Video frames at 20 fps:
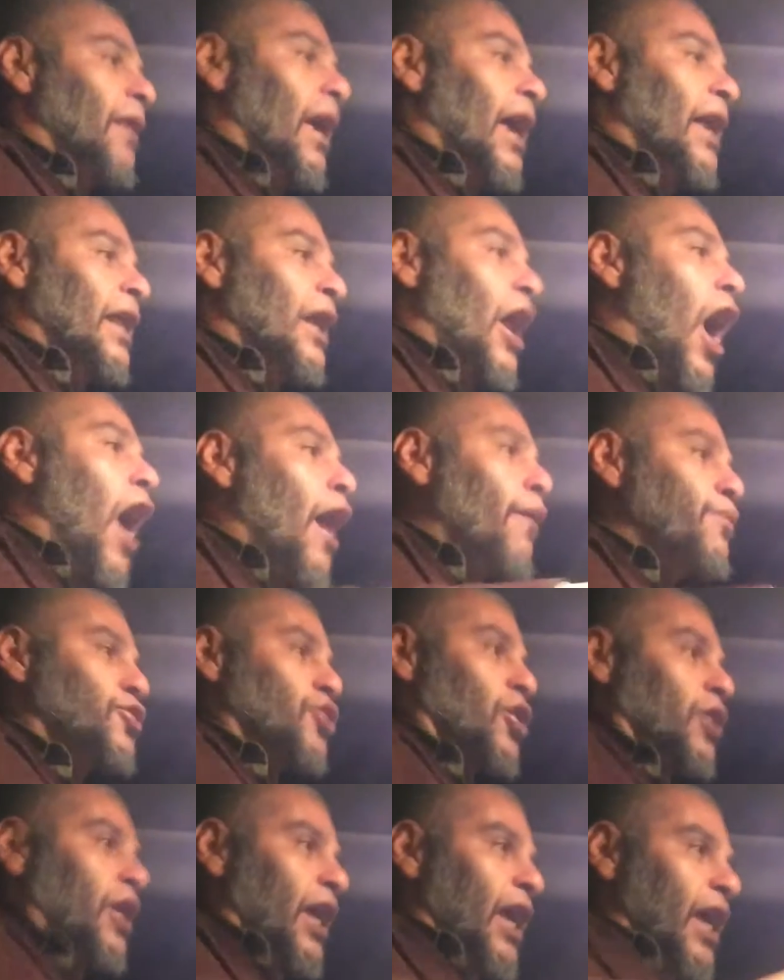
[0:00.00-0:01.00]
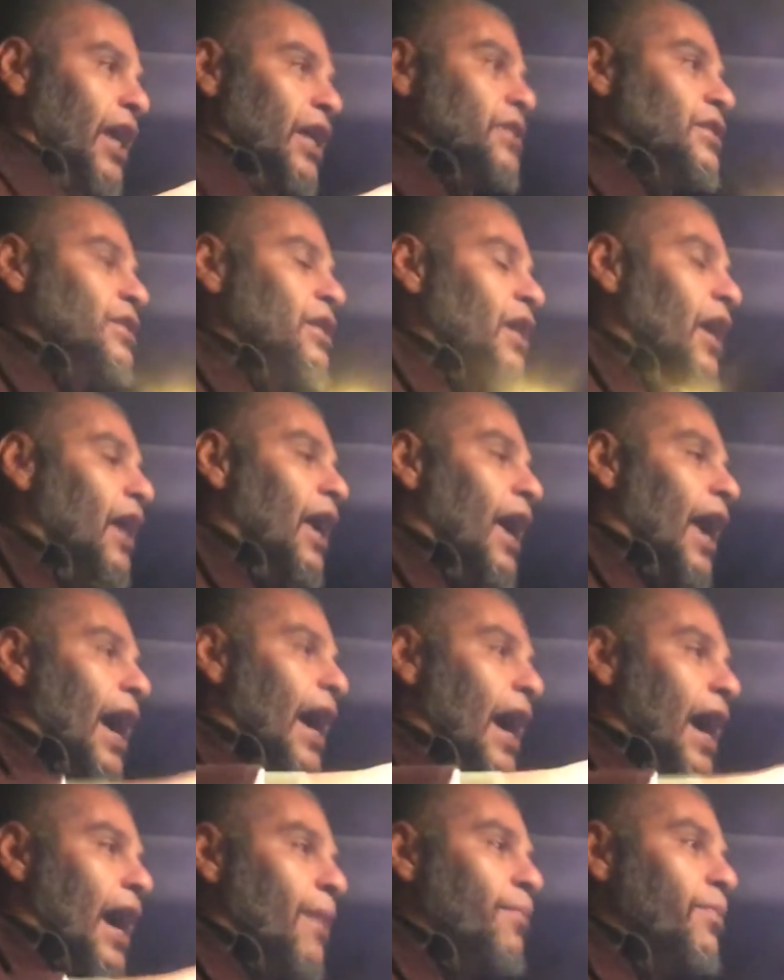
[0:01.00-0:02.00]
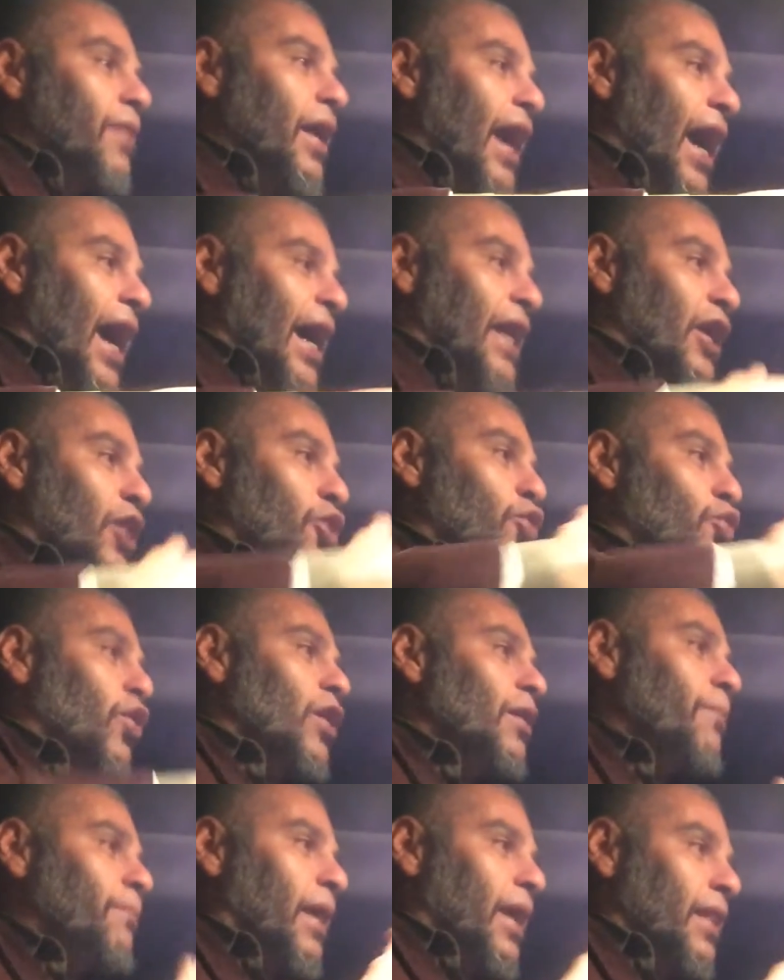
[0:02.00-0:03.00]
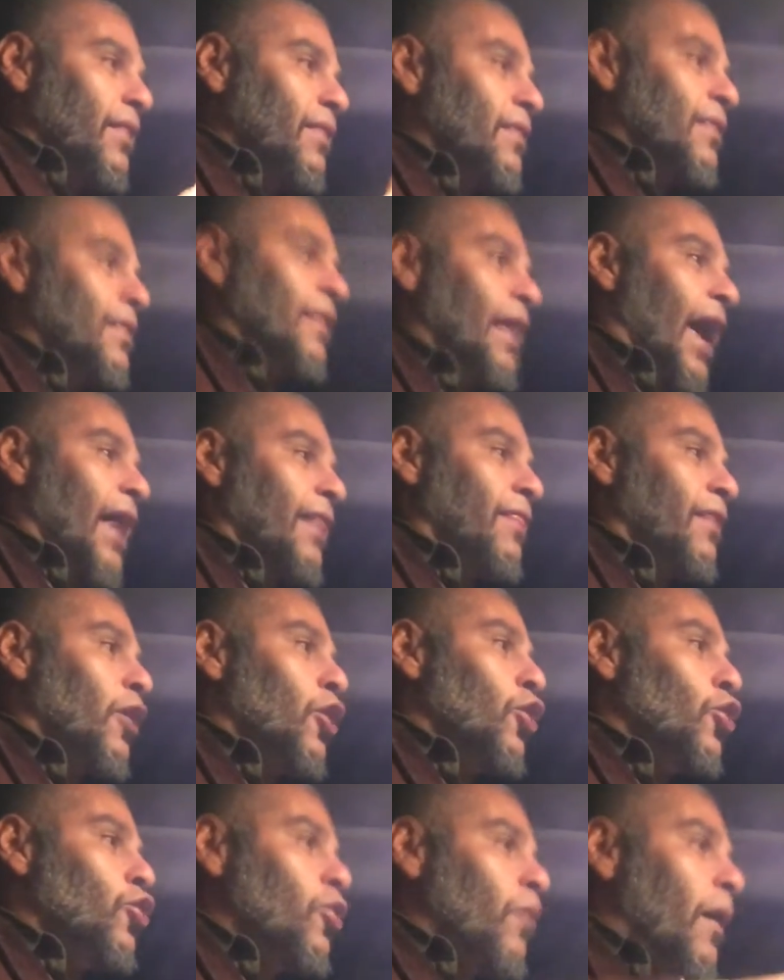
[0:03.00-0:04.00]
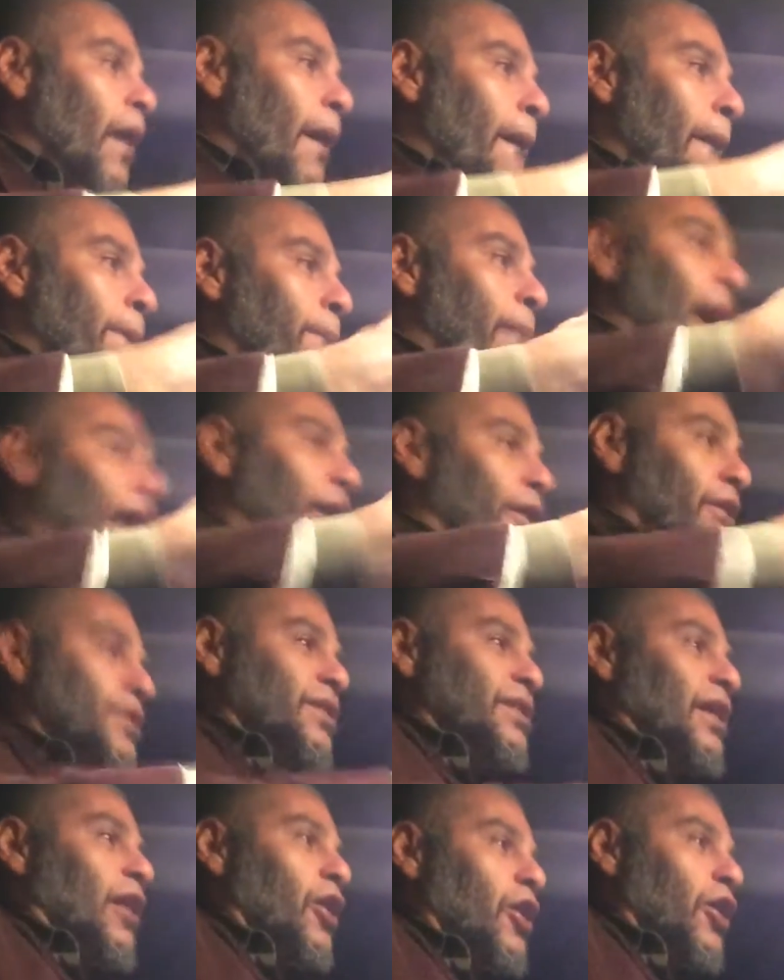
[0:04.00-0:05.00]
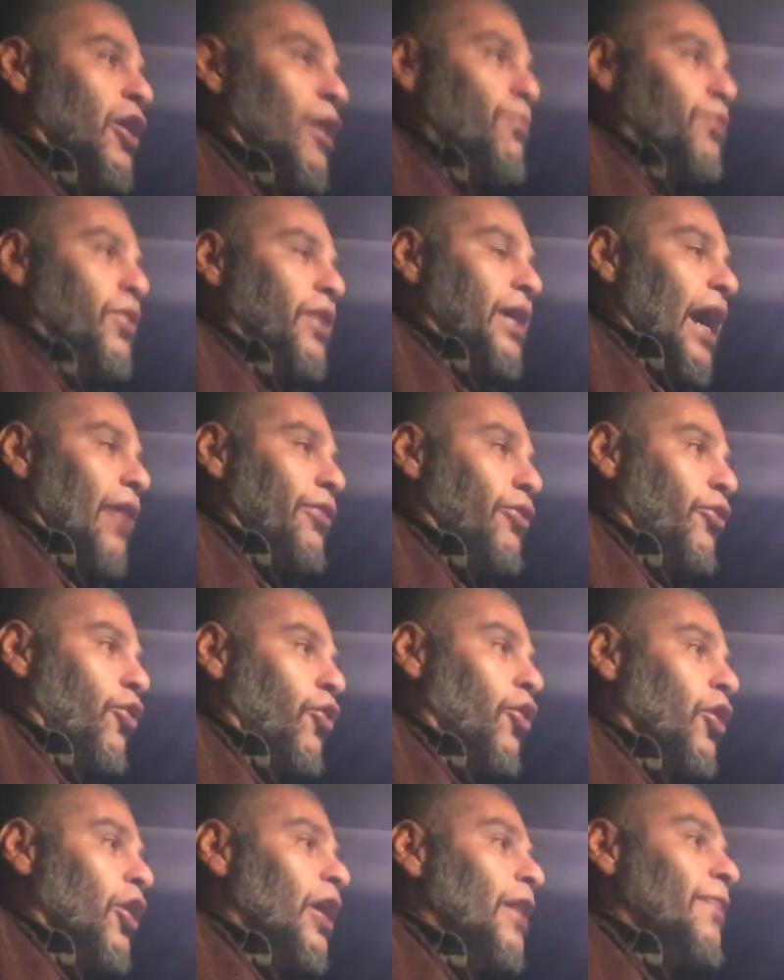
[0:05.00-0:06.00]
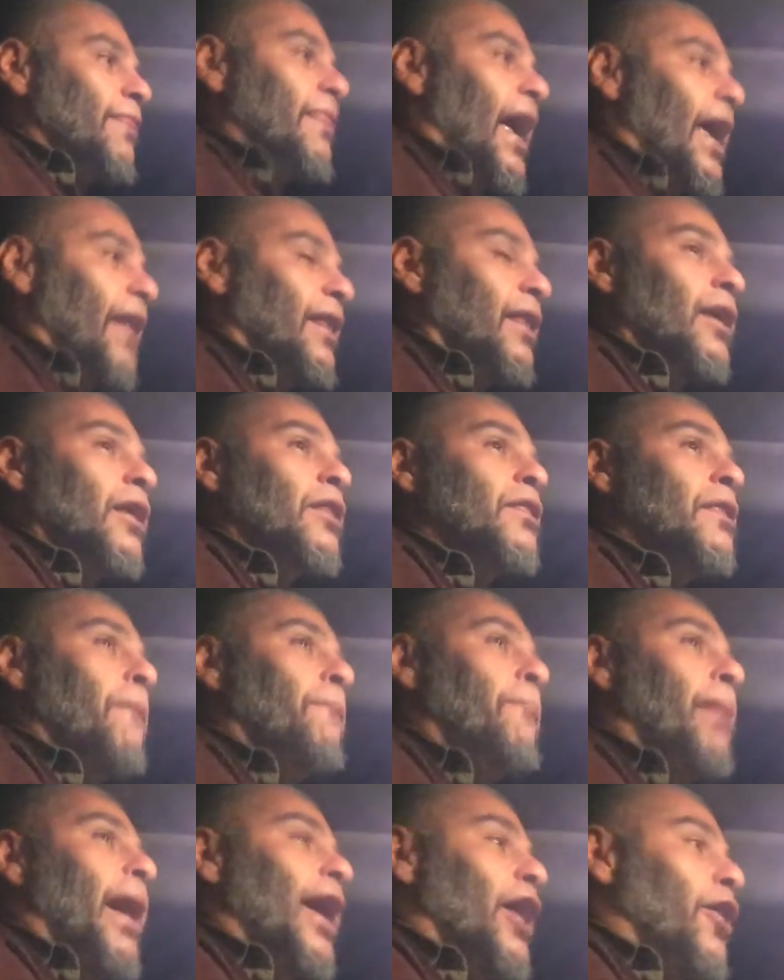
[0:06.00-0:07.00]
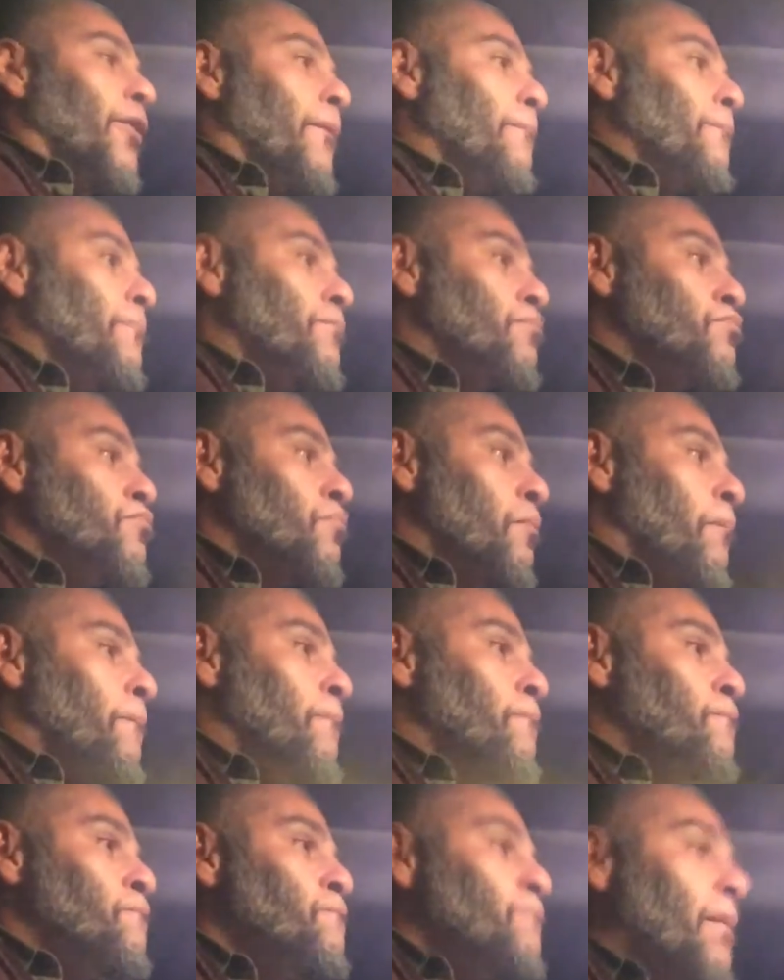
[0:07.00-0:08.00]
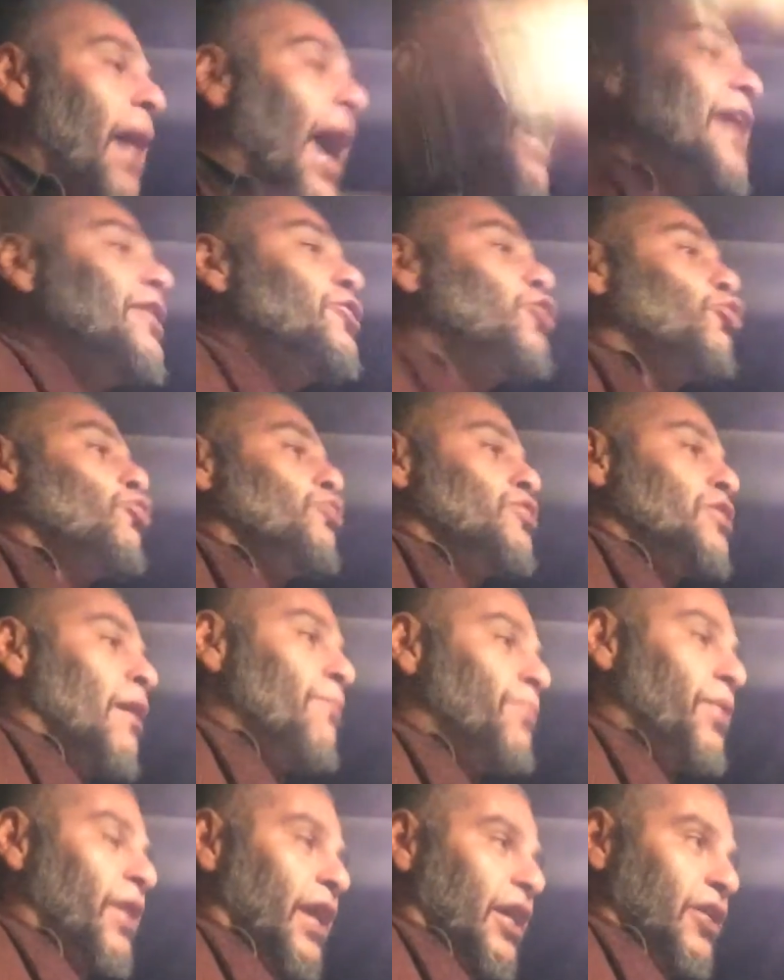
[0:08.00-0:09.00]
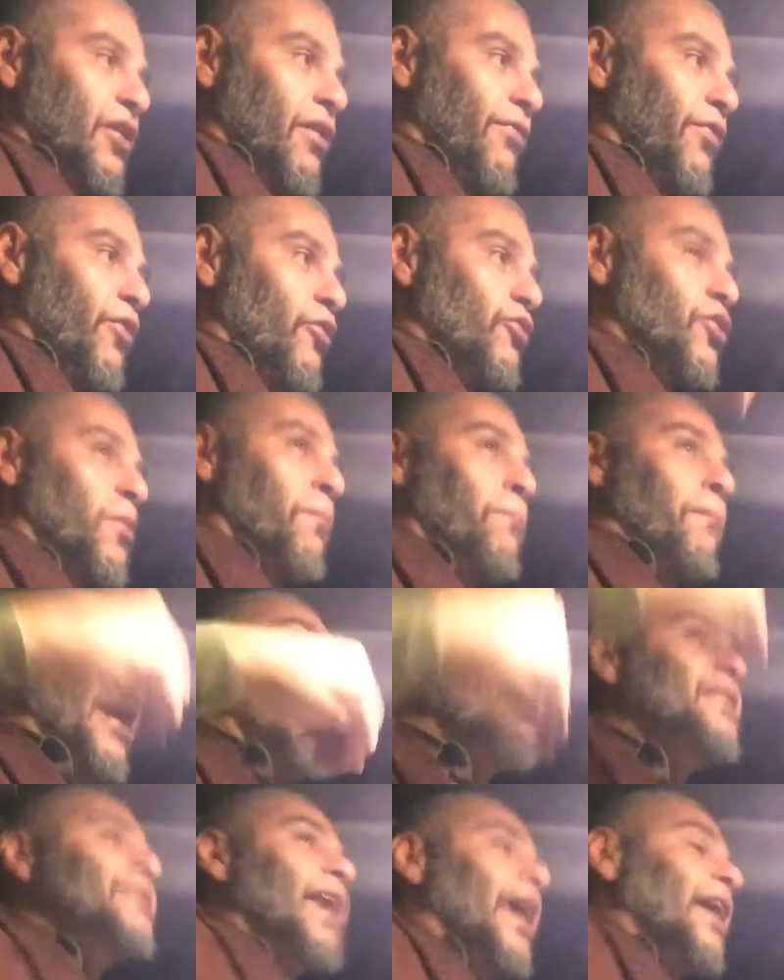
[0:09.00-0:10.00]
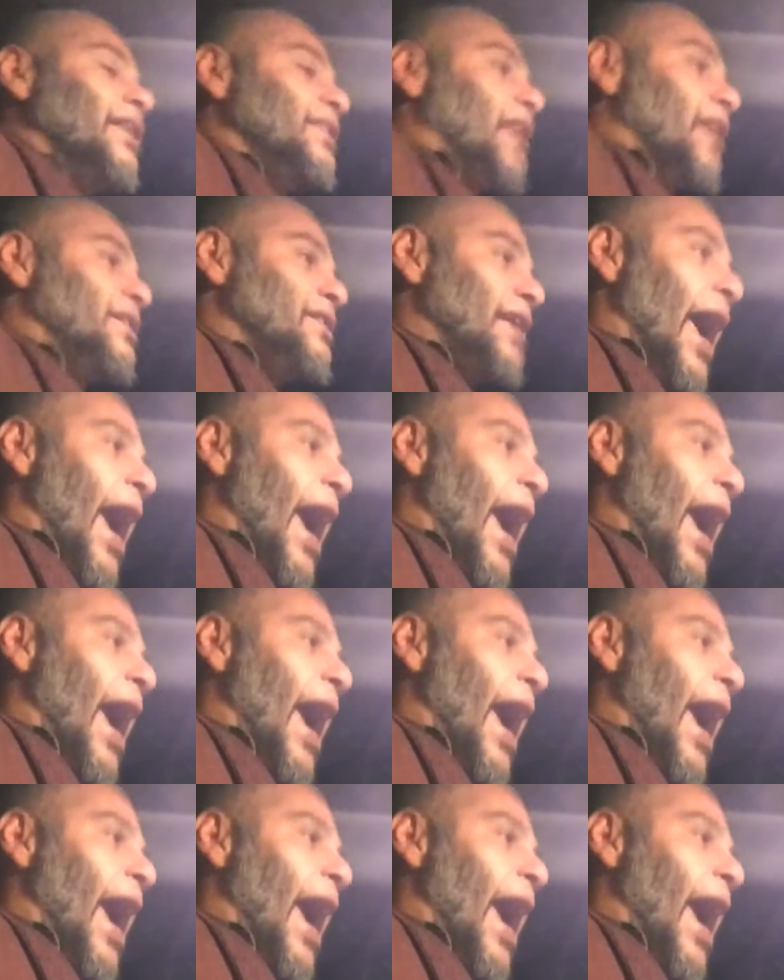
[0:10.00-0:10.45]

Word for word: an option is uh, an agreement that a buyer and seller come together that the buyer may do something in the future, may take this